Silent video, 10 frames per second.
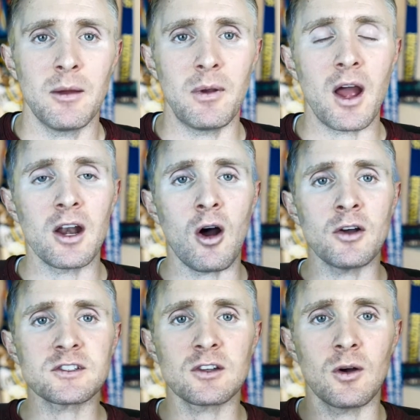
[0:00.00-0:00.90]
And it
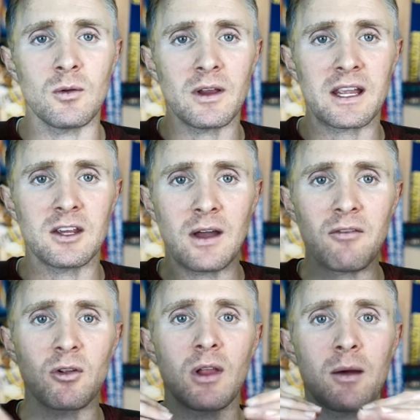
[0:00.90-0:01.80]
also, you
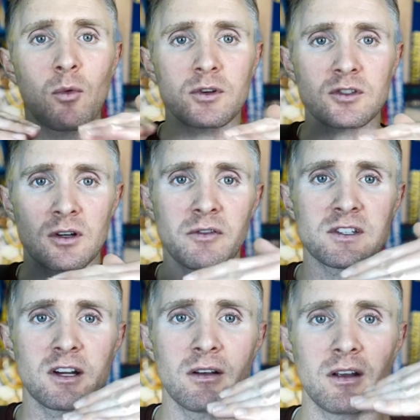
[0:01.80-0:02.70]
have a lot more
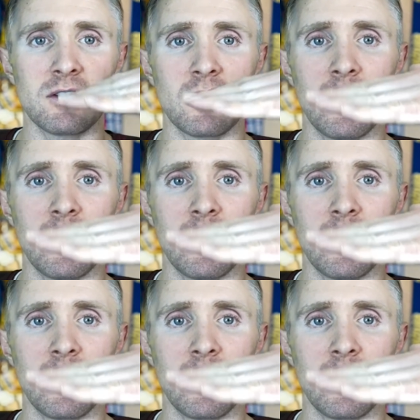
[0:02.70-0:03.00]
surface area,